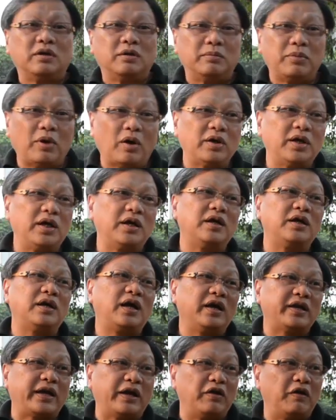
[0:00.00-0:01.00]

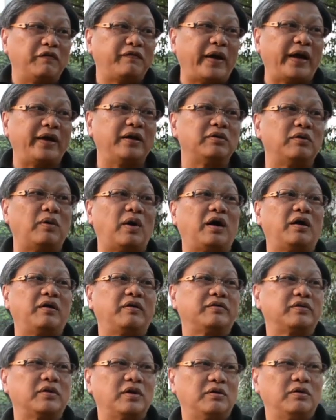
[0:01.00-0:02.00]
blogger cannot find,
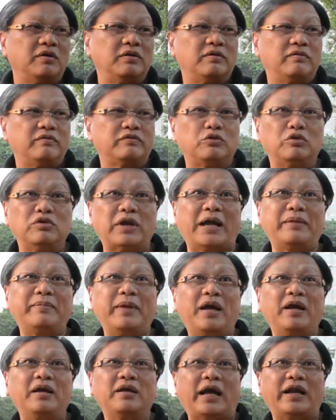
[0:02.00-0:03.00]

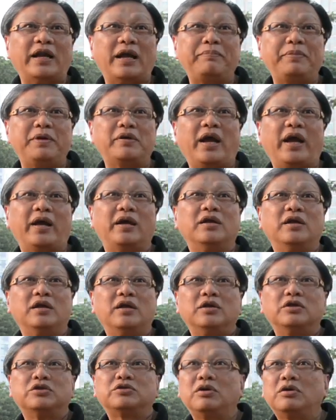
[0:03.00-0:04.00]
unhappy,
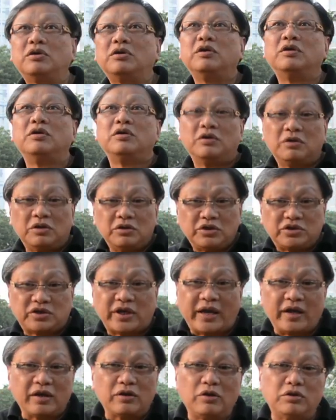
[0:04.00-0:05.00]
right? So,
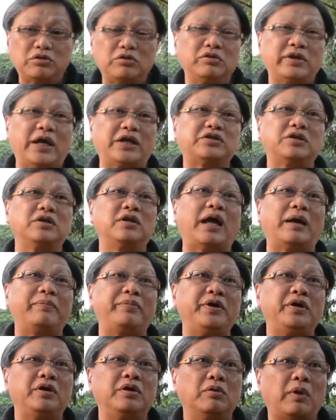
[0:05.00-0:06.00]
check, go to National
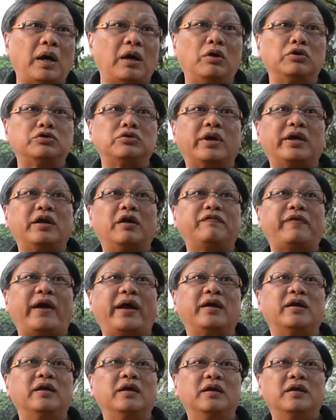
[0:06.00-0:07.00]
Library. Wow, also cannot
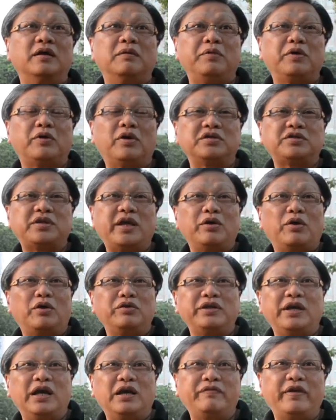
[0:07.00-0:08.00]
find. Because say
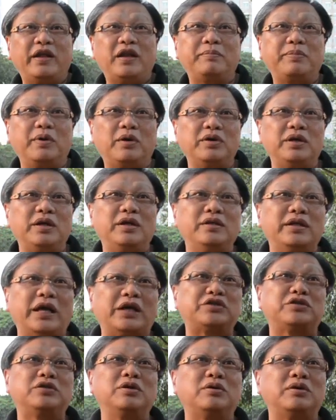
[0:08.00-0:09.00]
only available in
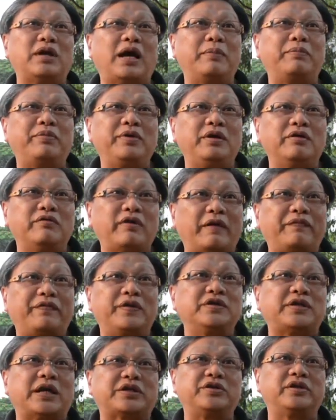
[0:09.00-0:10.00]
National Library
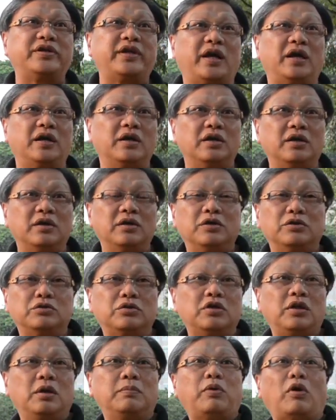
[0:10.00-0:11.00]
reference section.
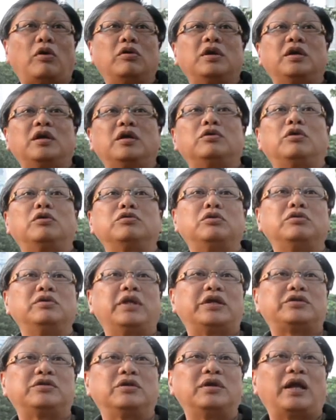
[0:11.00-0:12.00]
So the blogger go to
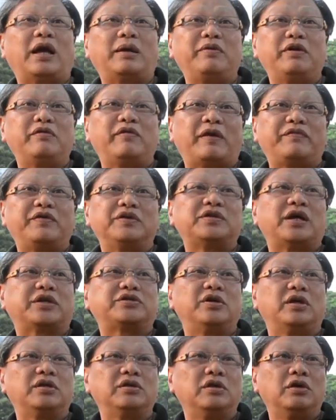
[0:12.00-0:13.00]
National Library reference
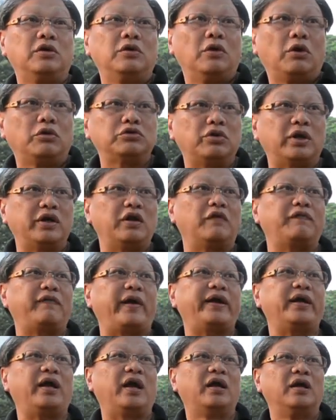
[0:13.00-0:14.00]
section, also cannot
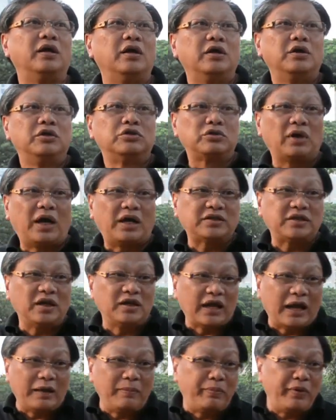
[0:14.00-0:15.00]
find. So ask the
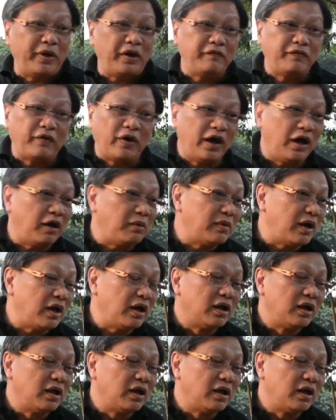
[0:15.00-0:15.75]
librarian for help.